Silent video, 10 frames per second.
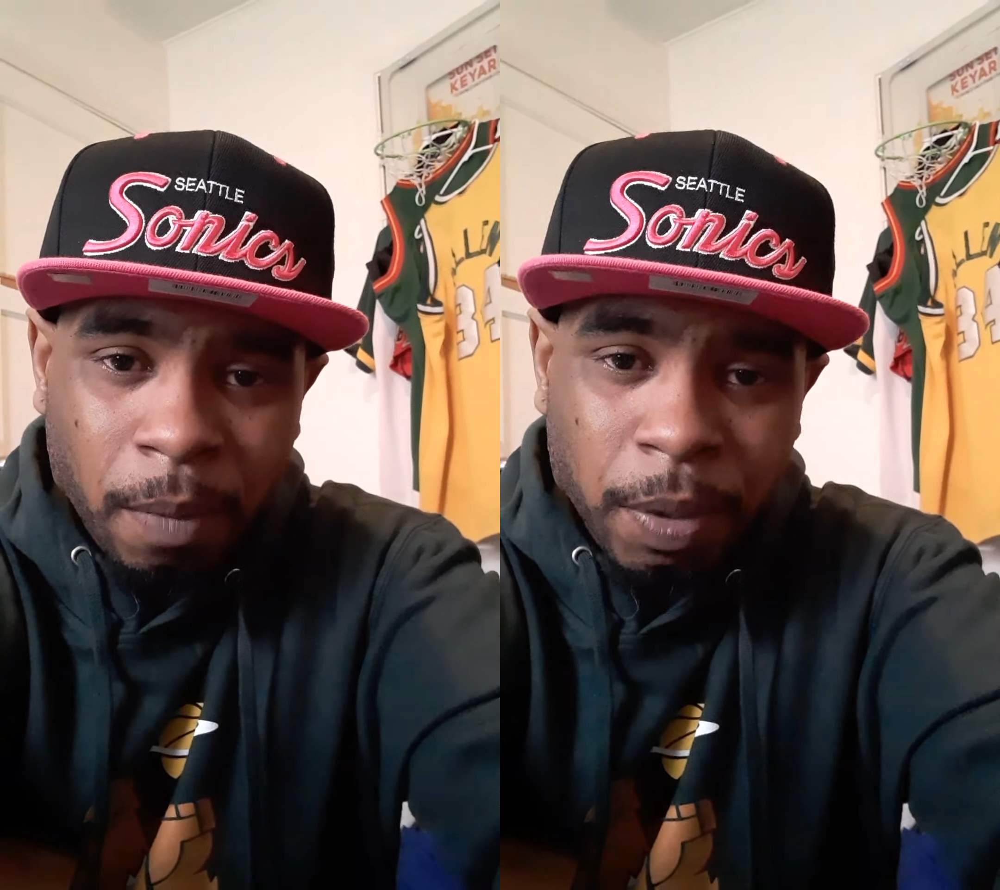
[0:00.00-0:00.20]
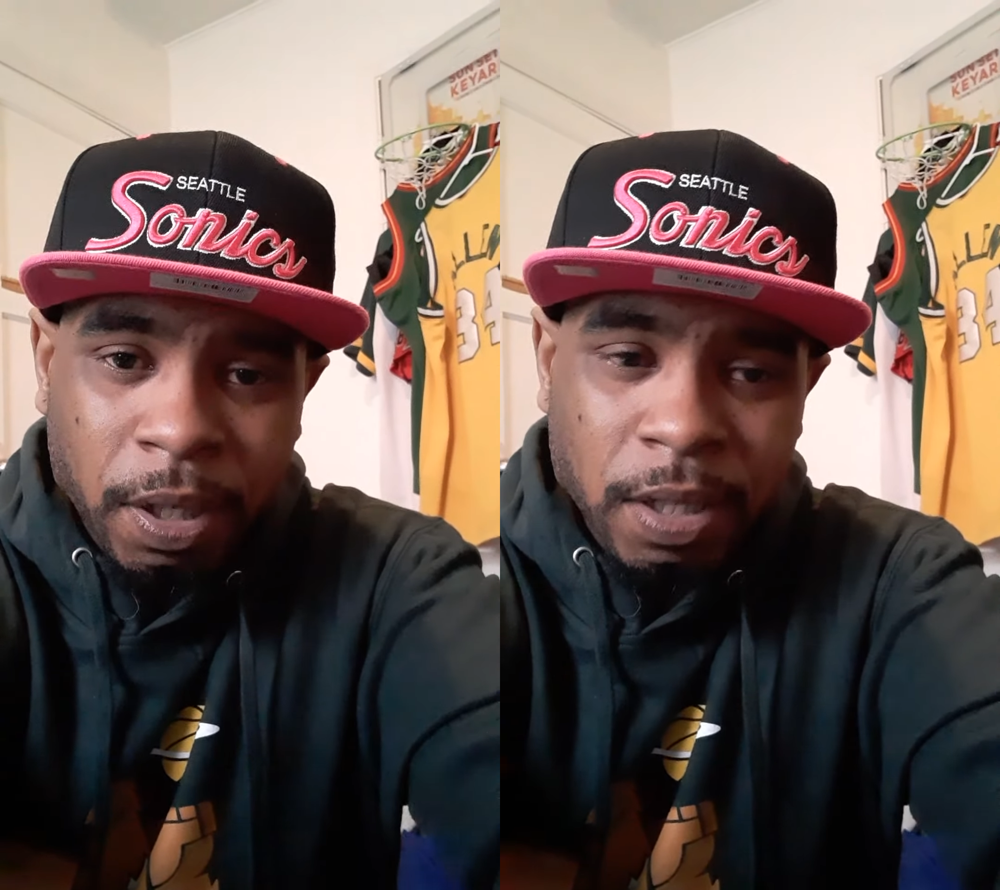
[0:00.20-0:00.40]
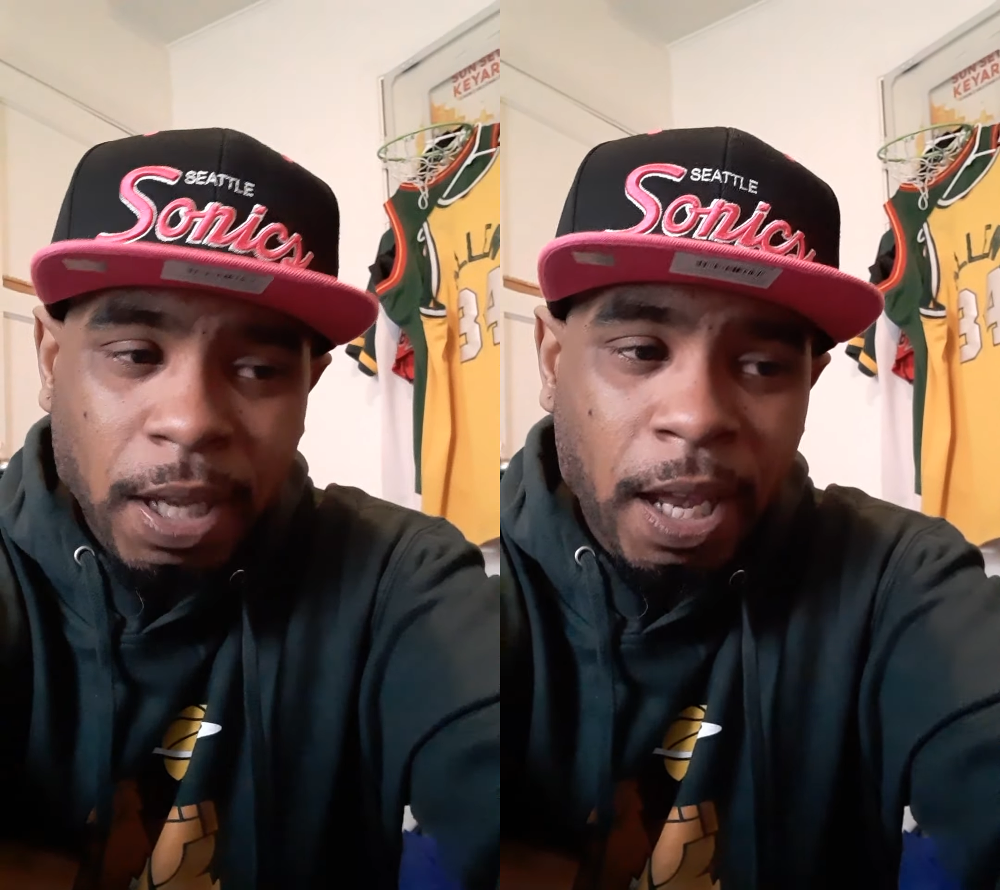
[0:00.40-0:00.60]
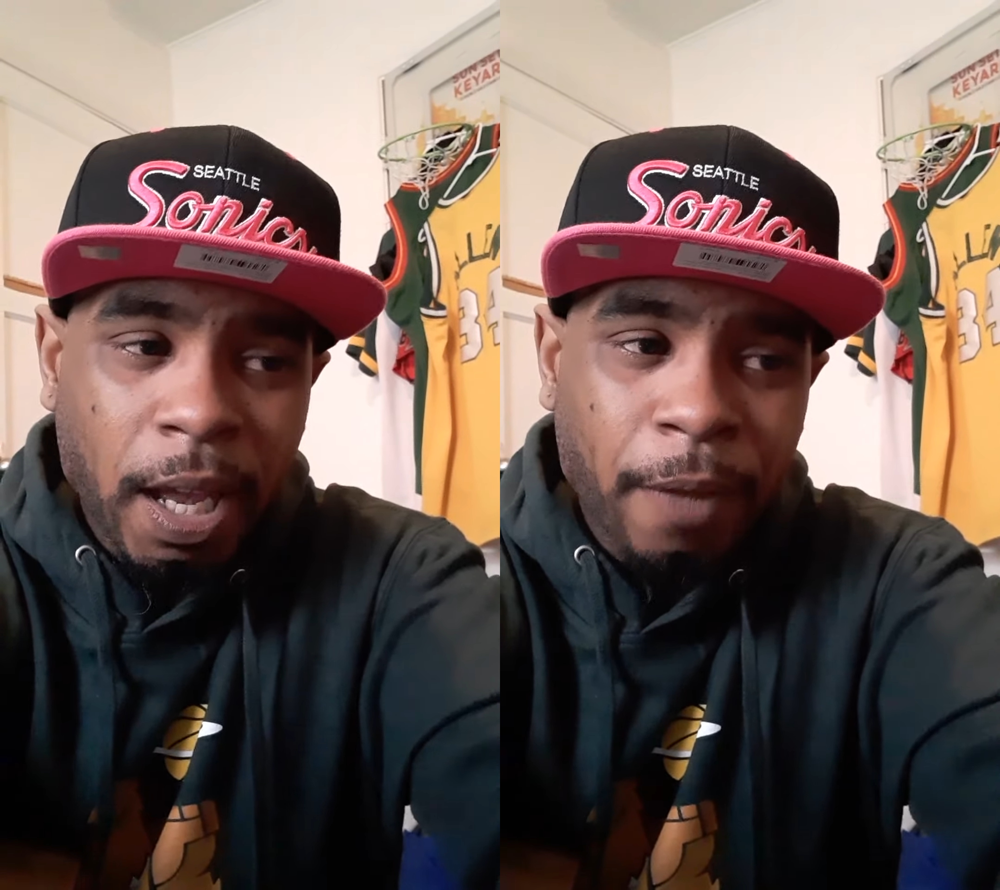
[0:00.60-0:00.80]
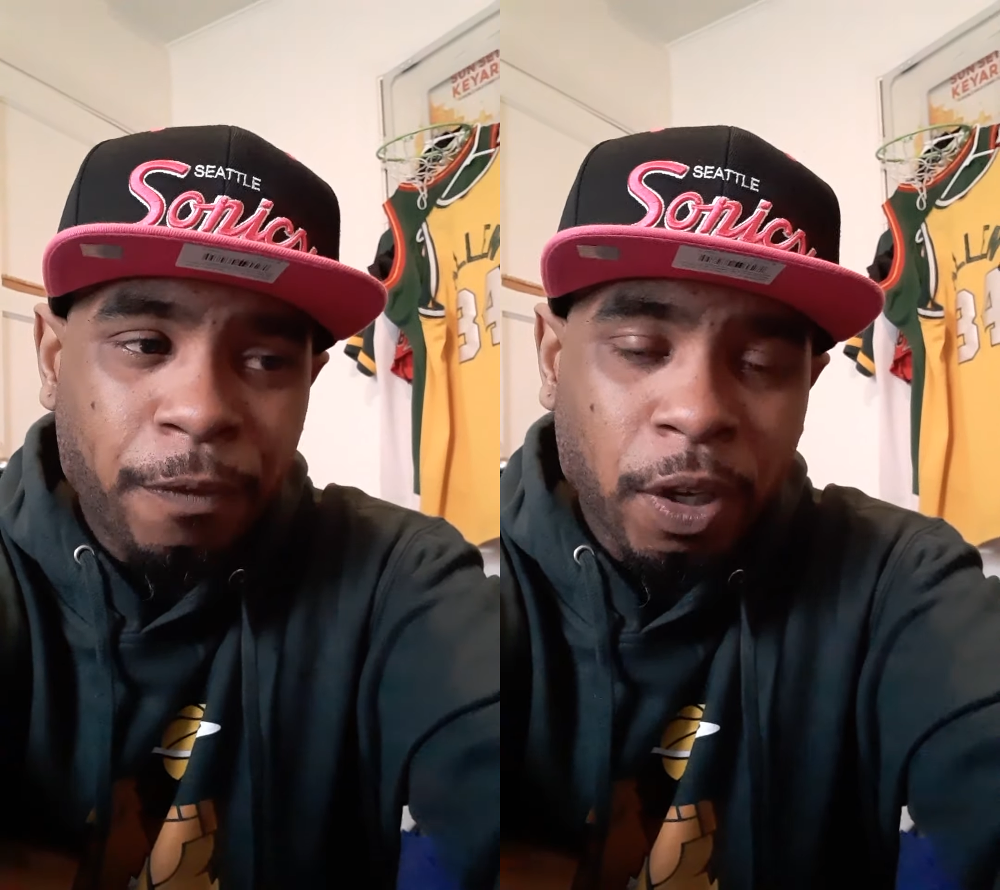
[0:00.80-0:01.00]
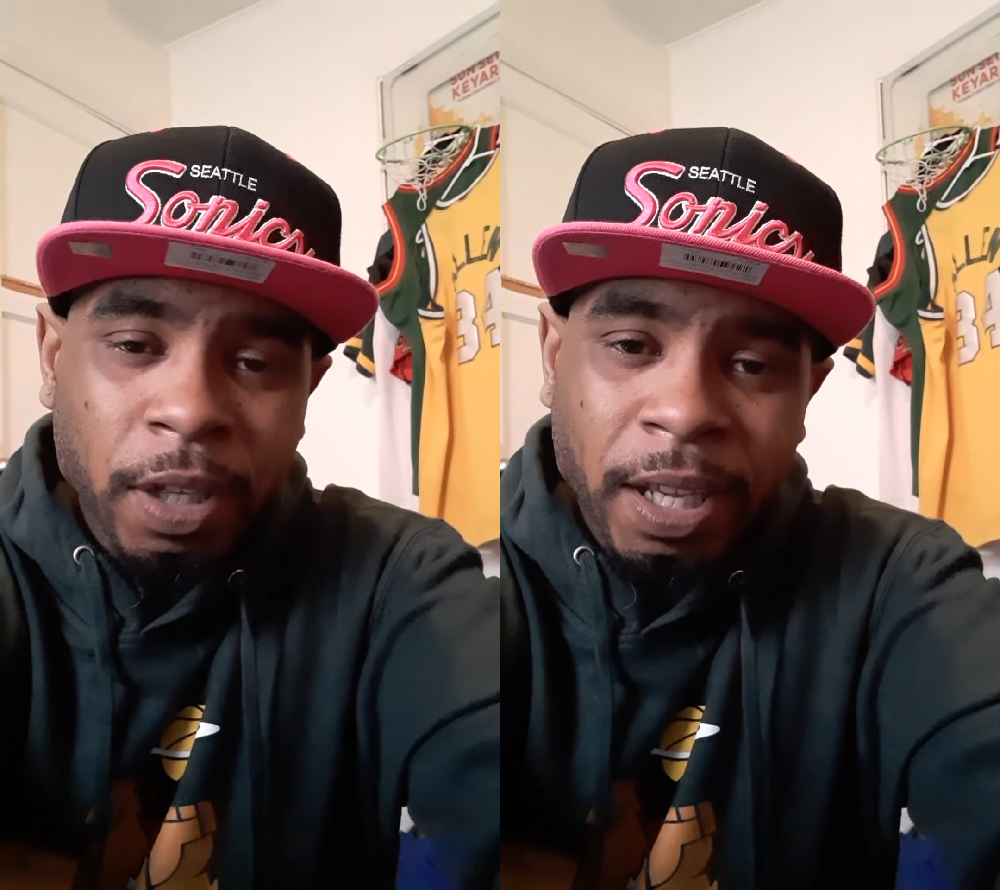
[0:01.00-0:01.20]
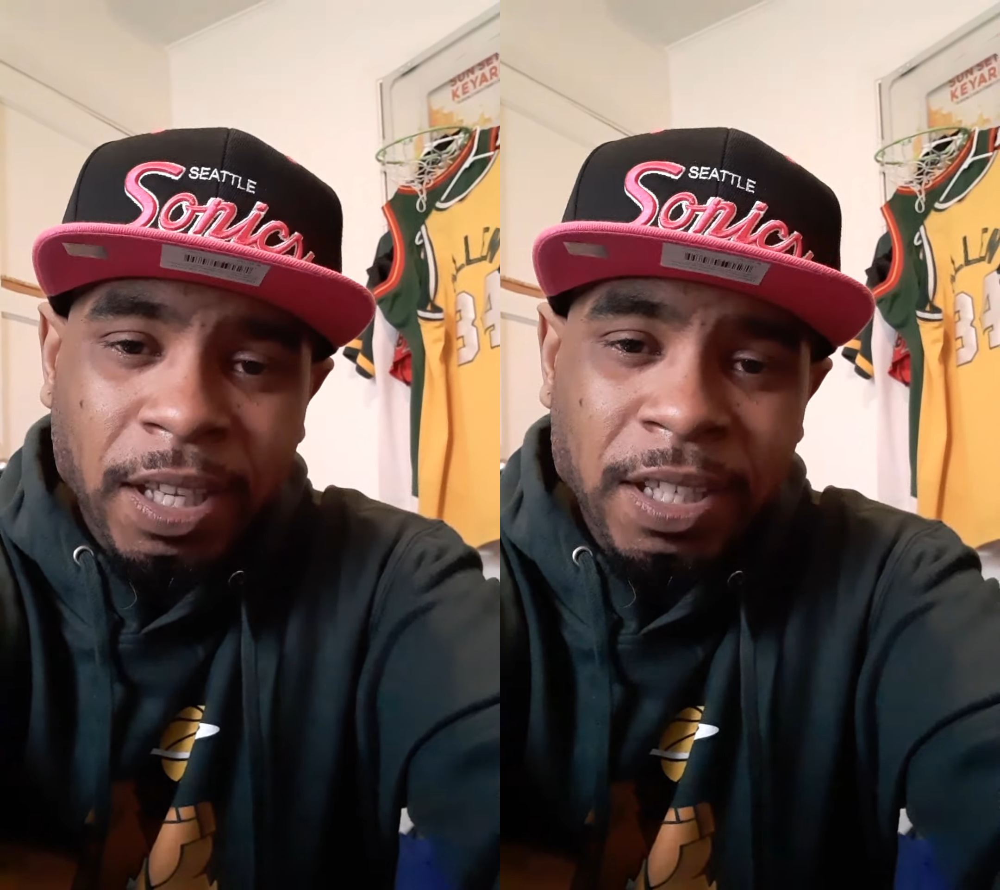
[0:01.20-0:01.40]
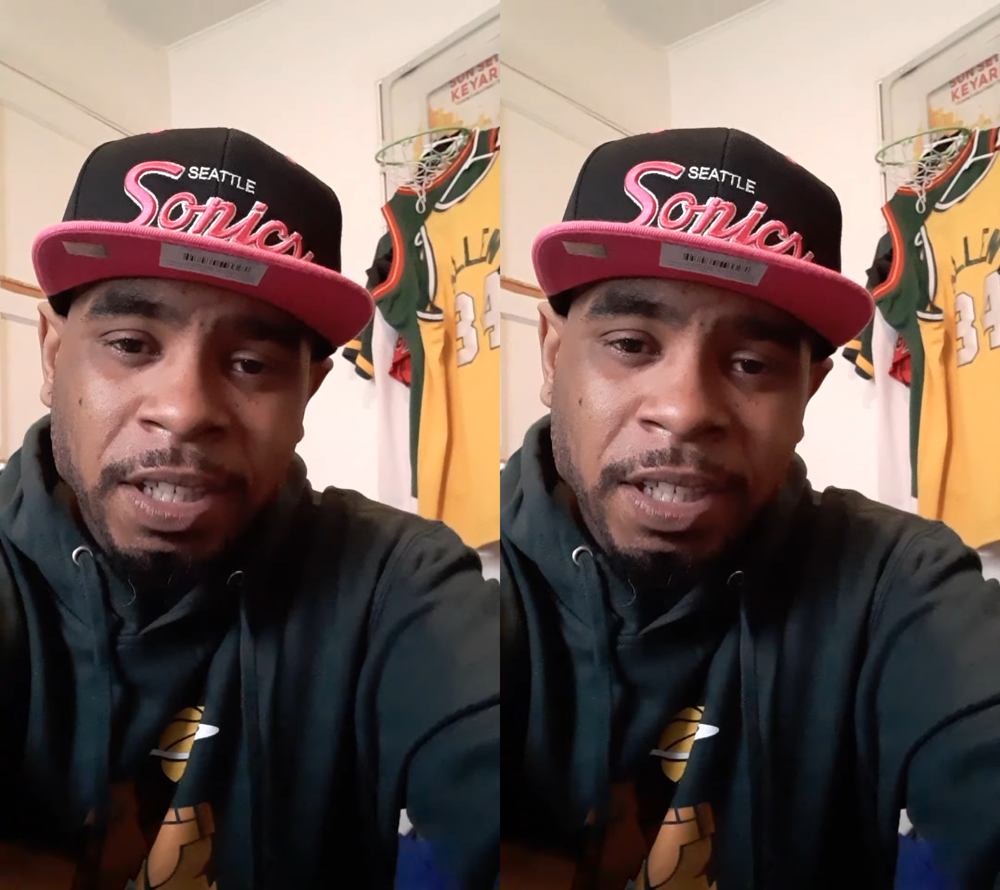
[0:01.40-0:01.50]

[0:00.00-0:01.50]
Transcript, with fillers: because I, I felt like he